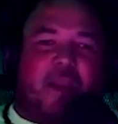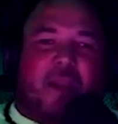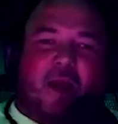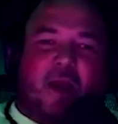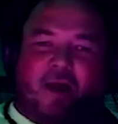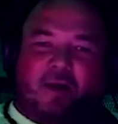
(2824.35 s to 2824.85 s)

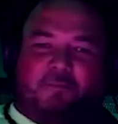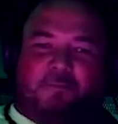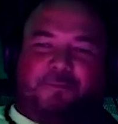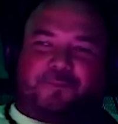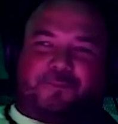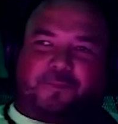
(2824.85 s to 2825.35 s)

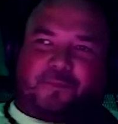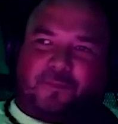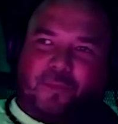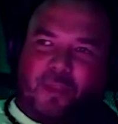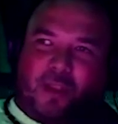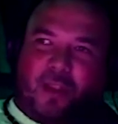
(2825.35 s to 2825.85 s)

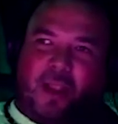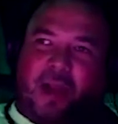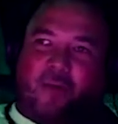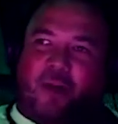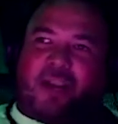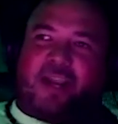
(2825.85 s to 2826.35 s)
I
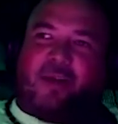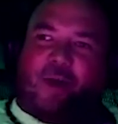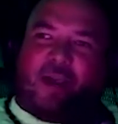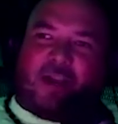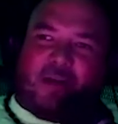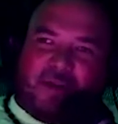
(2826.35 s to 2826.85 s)
work at
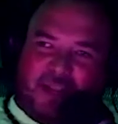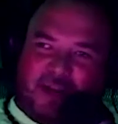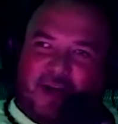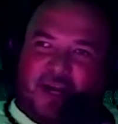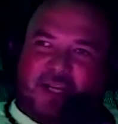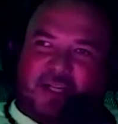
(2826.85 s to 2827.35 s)
Hawaii Community
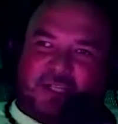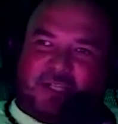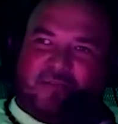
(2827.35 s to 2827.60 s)
College.